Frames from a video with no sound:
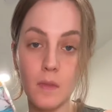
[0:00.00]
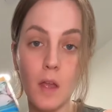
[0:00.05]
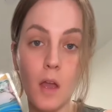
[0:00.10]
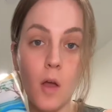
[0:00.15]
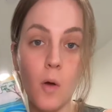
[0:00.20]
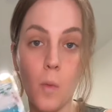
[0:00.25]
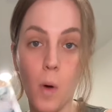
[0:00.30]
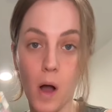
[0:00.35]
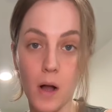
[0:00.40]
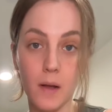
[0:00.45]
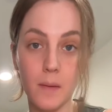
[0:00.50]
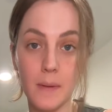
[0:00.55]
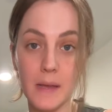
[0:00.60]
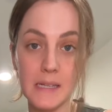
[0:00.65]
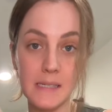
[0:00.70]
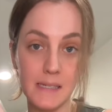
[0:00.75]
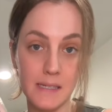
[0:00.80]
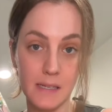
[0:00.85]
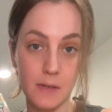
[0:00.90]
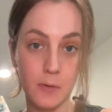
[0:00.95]
Wakame
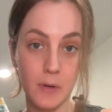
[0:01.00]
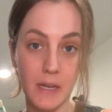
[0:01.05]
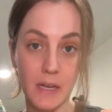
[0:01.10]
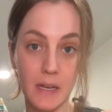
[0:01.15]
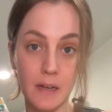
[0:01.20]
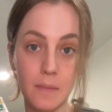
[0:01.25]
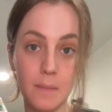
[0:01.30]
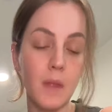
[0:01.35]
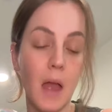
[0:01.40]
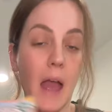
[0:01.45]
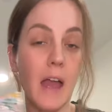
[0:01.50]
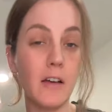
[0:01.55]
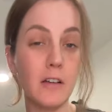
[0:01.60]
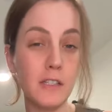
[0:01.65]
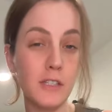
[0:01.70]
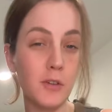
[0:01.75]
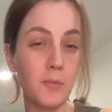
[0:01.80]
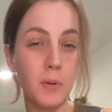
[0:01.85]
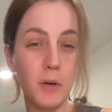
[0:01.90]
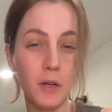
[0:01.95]
seaweed. I
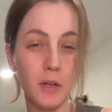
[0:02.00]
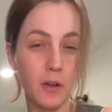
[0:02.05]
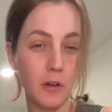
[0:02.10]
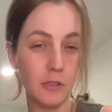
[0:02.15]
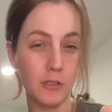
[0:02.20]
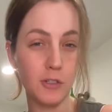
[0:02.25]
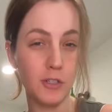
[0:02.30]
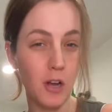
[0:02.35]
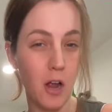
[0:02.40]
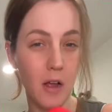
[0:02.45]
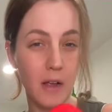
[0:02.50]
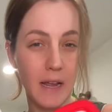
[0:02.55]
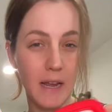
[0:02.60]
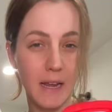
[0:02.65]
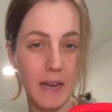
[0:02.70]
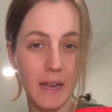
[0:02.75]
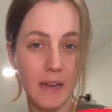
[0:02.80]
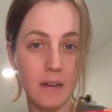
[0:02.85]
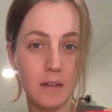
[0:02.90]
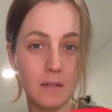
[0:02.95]
also put gochujang in
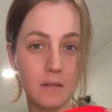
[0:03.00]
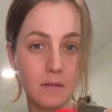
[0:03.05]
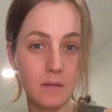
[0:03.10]
it,